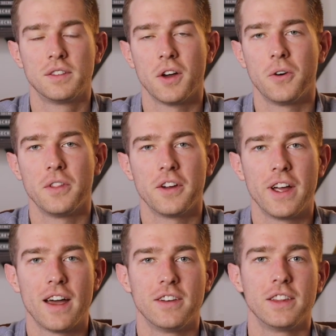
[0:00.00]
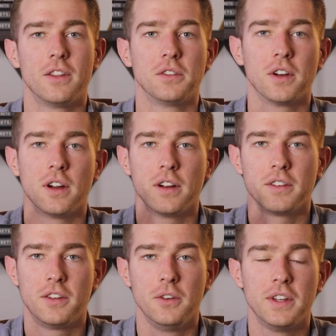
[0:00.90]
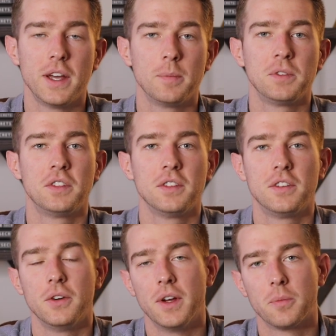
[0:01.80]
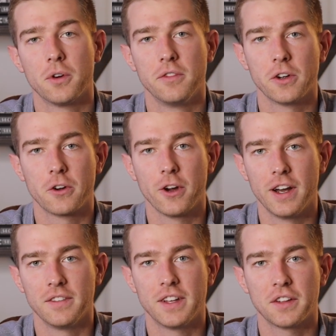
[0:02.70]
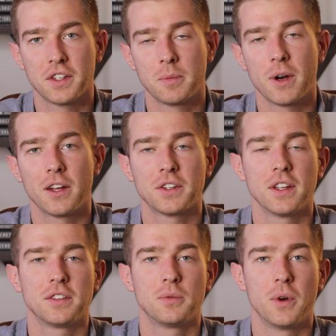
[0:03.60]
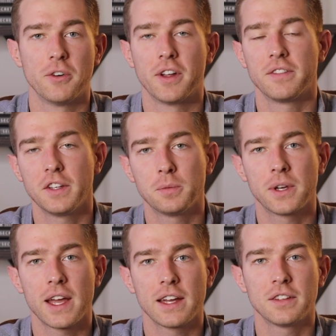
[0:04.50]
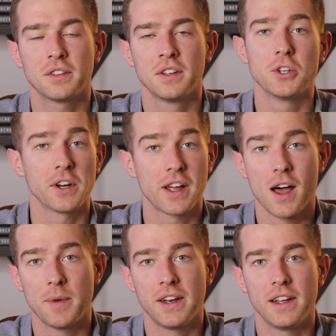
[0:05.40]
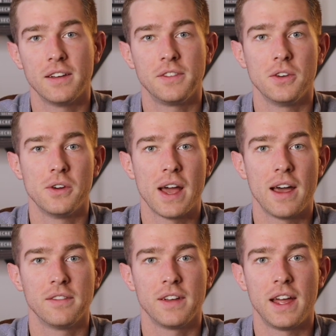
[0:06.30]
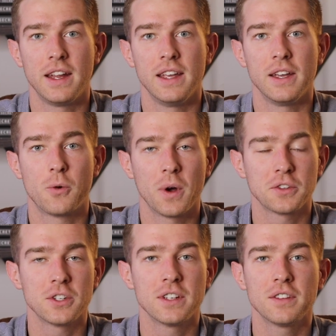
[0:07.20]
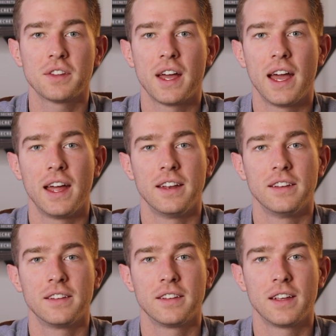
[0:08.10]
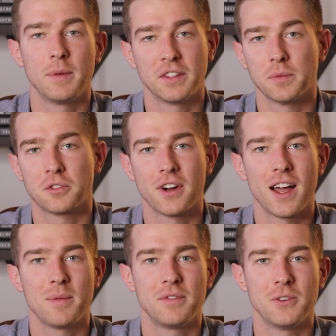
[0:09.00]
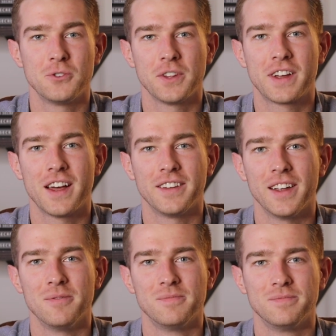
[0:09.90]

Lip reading: So there you have it. Those are 2 tips to improve your creative testing process when running Facebook ads. Be sure to comment if you have any questions, and give me a subscribe if you enjoyed the content.